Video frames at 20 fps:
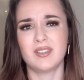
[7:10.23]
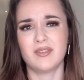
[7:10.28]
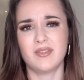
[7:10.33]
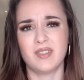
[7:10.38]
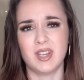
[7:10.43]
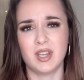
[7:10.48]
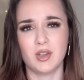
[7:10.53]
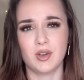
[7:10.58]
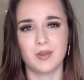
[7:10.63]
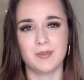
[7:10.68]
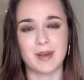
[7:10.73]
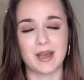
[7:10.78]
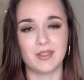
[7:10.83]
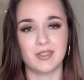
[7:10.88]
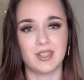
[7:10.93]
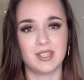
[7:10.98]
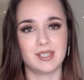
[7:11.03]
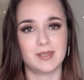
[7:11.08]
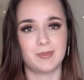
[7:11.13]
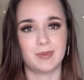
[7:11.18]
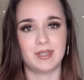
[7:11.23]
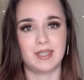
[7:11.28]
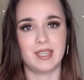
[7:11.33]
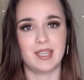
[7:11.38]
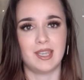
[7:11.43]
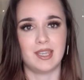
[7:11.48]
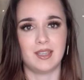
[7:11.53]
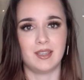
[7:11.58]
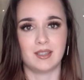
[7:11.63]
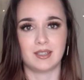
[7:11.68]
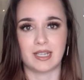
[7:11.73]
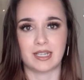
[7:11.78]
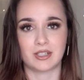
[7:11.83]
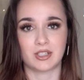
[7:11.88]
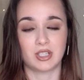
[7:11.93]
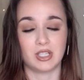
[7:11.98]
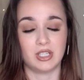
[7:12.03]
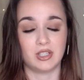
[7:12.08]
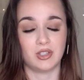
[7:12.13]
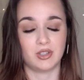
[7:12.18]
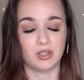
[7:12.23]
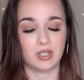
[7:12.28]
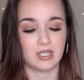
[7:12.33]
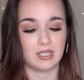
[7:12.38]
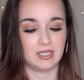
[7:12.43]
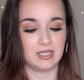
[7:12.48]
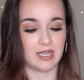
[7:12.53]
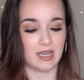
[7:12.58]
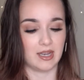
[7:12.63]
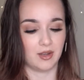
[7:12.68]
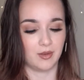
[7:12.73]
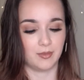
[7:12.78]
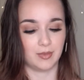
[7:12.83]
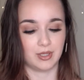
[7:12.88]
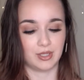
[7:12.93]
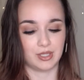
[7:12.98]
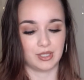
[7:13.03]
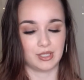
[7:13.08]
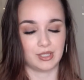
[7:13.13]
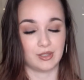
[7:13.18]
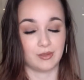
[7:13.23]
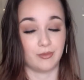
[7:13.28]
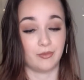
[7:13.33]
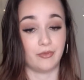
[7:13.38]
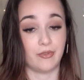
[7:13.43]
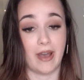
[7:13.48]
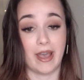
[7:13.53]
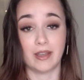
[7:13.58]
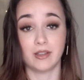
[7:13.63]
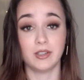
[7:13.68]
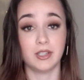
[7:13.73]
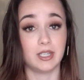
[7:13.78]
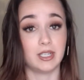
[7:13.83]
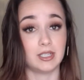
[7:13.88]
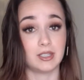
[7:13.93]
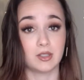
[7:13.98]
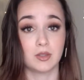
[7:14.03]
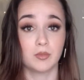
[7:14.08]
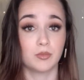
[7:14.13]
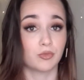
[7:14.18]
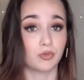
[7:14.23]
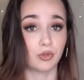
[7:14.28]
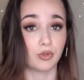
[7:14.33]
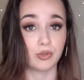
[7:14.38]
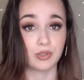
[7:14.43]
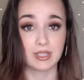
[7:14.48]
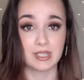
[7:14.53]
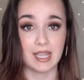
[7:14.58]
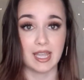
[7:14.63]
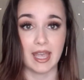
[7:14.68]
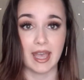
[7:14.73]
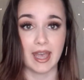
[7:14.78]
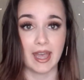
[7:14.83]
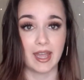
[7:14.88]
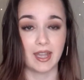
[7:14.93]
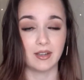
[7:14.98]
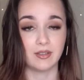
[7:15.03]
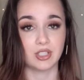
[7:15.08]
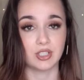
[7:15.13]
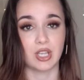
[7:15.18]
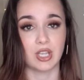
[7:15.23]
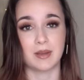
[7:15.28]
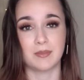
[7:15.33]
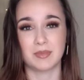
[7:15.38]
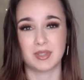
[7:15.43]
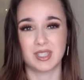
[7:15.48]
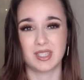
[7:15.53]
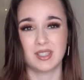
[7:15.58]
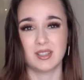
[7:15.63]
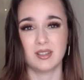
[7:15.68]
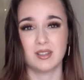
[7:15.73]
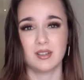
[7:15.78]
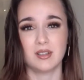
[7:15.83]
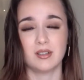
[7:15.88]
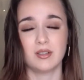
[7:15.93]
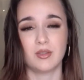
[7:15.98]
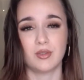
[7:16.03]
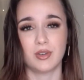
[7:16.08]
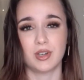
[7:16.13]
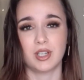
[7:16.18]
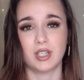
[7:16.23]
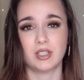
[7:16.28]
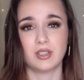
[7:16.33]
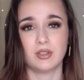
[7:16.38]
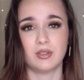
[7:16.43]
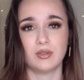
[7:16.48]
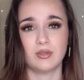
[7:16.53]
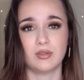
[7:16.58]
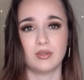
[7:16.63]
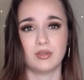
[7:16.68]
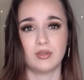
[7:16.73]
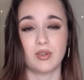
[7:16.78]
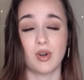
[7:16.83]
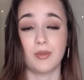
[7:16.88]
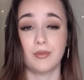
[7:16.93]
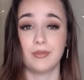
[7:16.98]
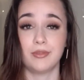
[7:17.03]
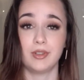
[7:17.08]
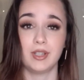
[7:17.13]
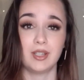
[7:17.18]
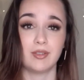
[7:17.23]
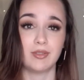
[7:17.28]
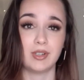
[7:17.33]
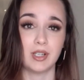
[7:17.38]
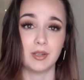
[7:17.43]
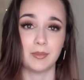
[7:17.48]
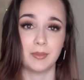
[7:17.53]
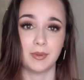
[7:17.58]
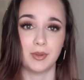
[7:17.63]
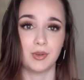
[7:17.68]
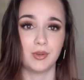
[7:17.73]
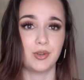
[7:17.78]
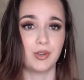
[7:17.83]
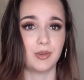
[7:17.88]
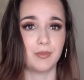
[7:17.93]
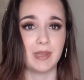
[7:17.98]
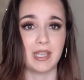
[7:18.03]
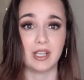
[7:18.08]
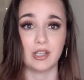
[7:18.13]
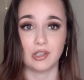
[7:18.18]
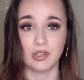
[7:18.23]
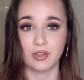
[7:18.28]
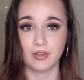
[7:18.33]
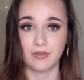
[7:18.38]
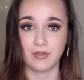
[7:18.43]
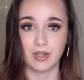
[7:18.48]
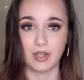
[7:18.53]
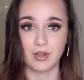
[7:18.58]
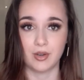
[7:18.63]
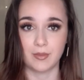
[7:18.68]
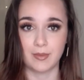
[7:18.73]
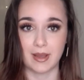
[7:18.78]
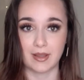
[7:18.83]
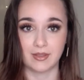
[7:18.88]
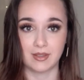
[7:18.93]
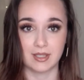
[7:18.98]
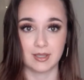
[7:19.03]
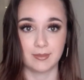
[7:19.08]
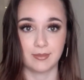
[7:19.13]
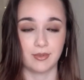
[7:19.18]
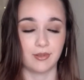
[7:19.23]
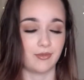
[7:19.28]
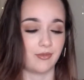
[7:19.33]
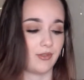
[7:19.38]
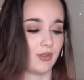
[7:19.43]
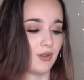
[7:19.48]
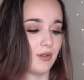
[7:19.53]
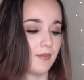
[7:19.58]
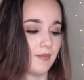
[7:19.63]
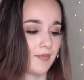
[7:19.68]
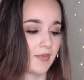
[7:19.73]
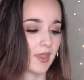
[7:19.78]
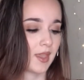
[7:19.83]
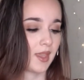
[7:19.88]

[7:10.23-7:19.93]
a video about this, but they actually took it down because it violated some rules they had, which I'm still going to hopefully re-upload or make a new video about this perfume.